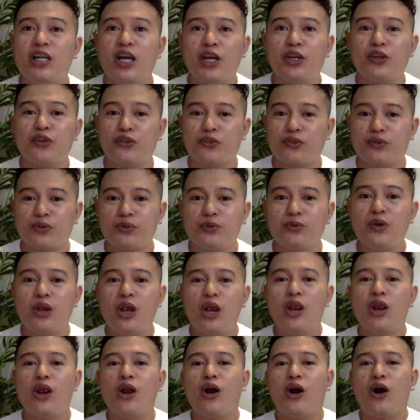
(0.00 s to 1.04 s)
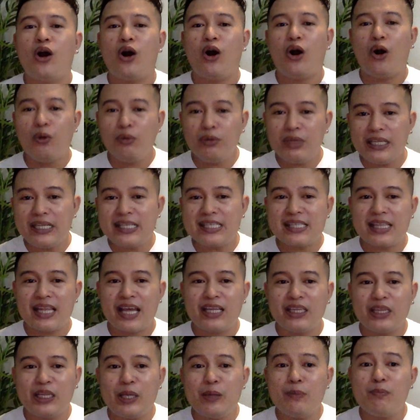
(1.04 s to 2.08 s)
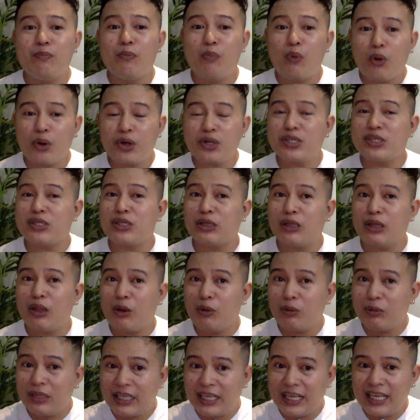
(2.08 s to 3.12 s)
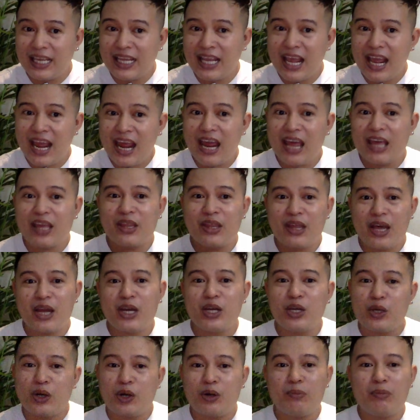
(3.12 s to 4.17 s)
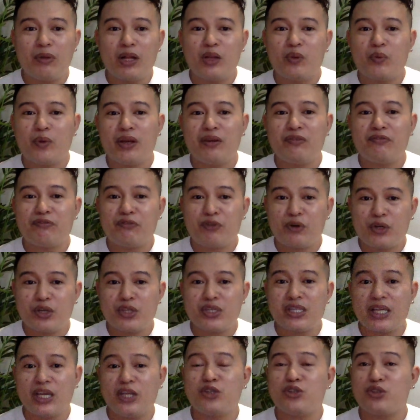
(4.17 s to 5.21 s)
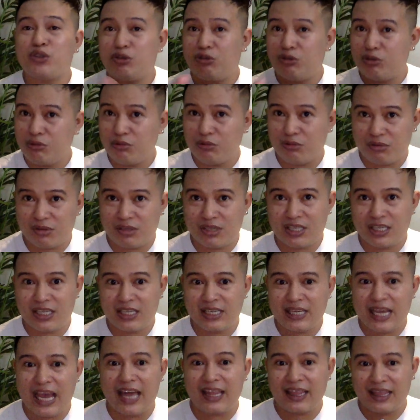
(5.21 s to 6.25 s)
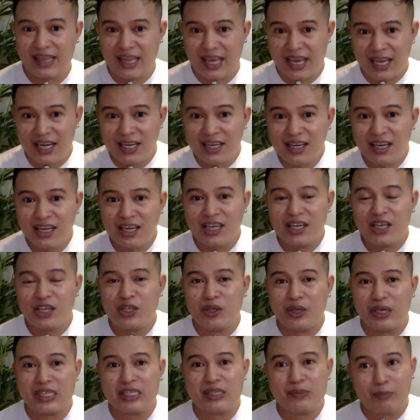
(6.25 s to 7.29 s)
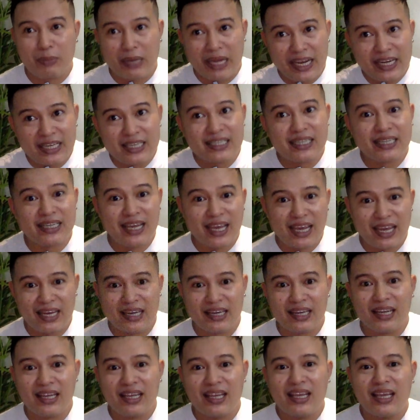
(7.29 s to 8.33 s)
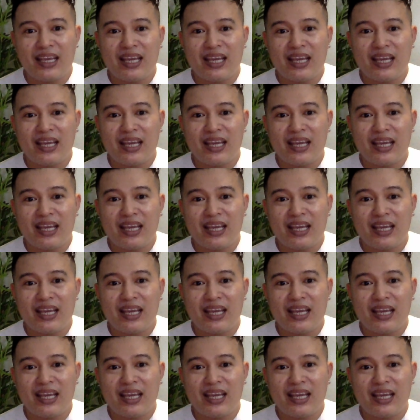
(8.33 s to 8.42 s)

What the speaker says: gone through only slightly more slowly than normal when first introduced. And then you explained again.